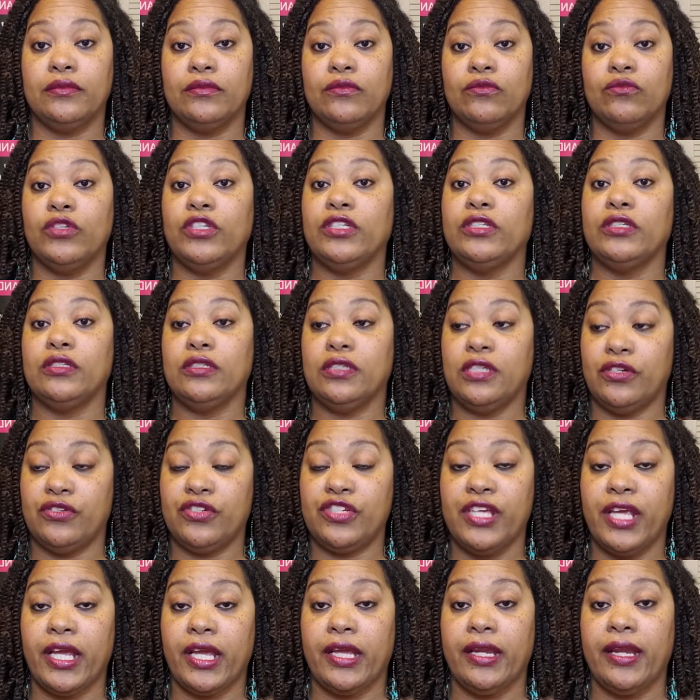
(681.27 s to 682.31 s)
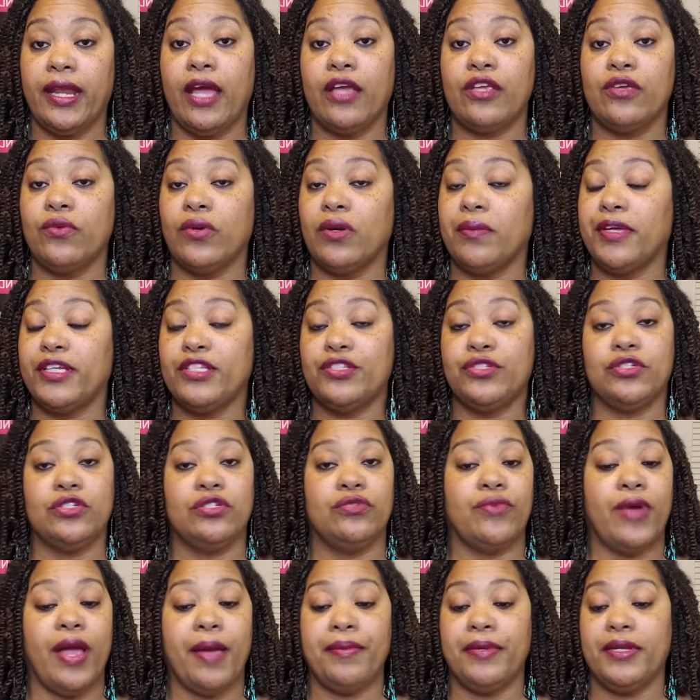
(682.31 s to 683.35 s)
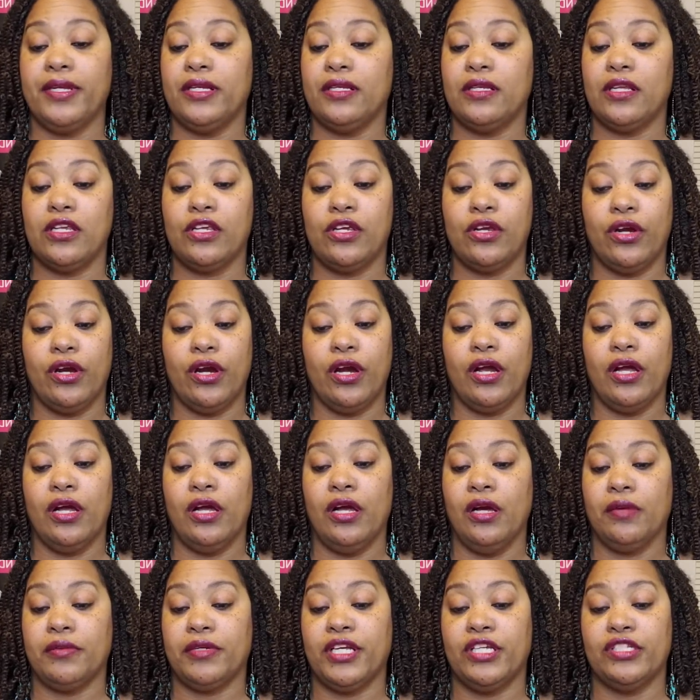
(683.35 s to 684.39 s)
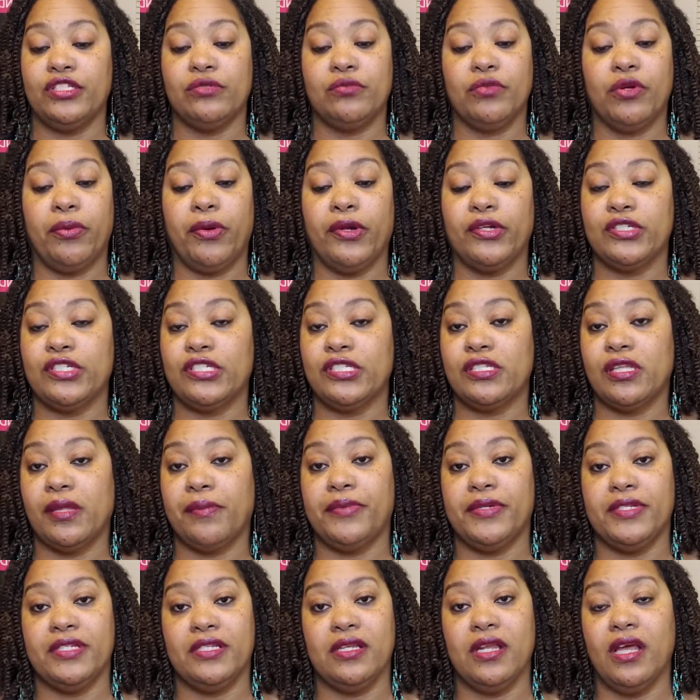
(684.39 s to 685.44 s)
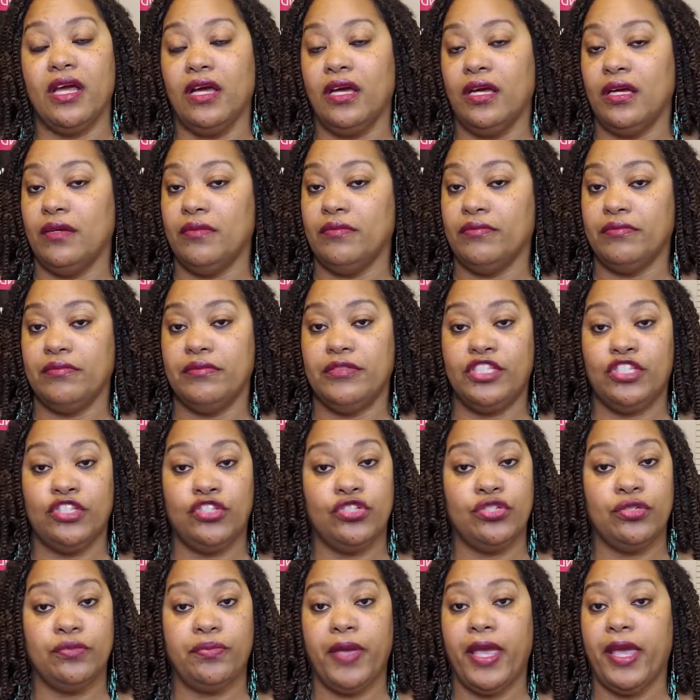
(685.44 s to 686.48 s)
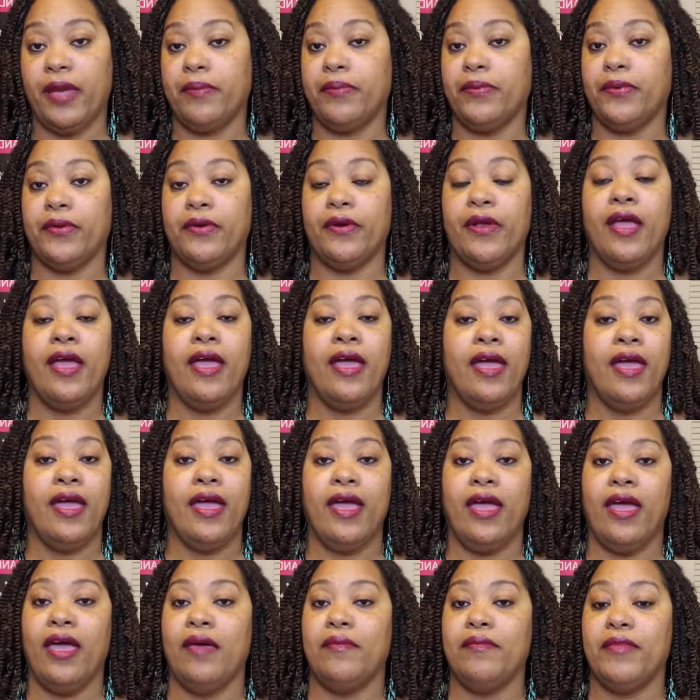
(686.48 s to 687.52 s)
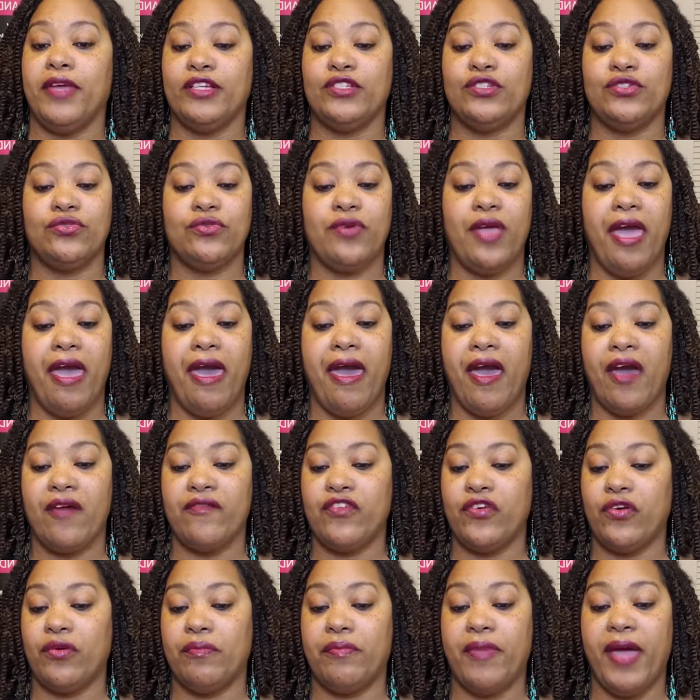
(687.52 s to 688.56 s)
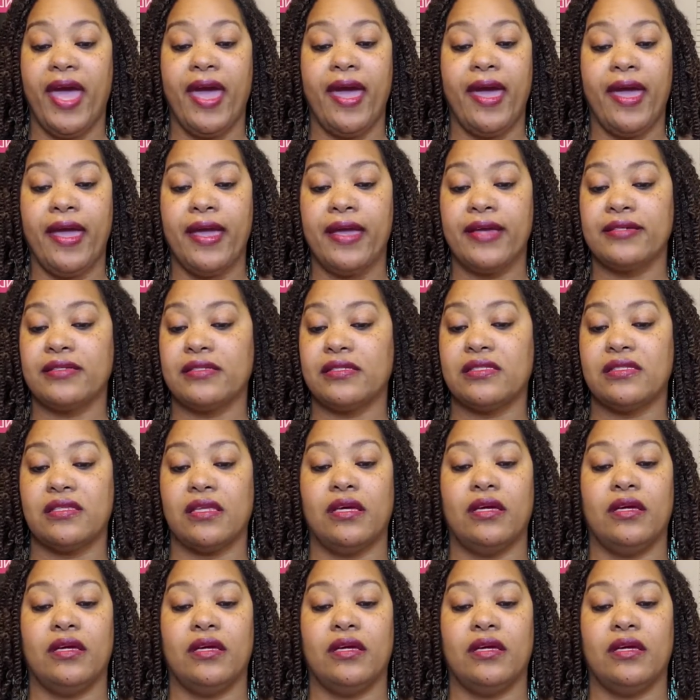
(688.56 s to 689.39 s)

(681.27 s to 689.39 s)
when they're checking out, you want to make sure you're wrapping your customer purchase up in tissue paper, and make sure you have your bags.